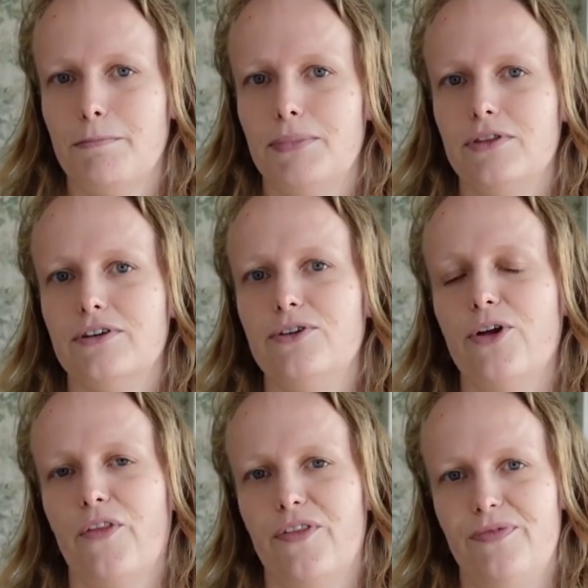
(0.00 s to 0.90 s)
but they're
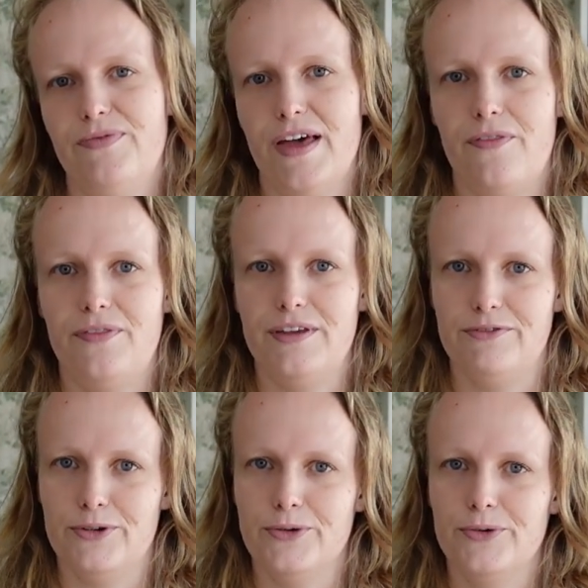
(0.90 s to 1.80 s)
not that
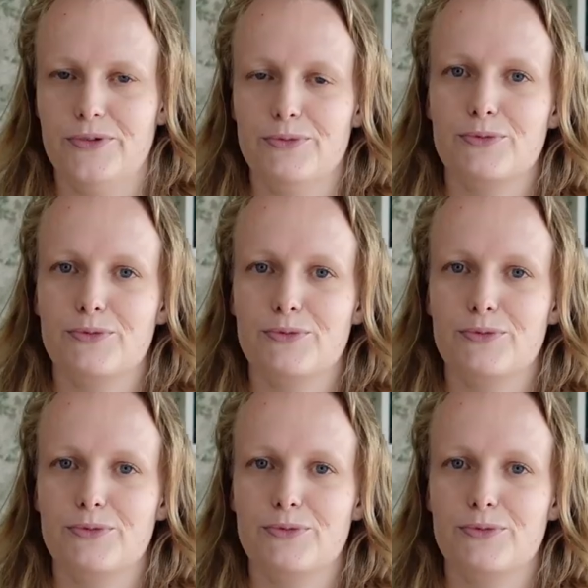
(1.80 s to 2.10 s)
difficult.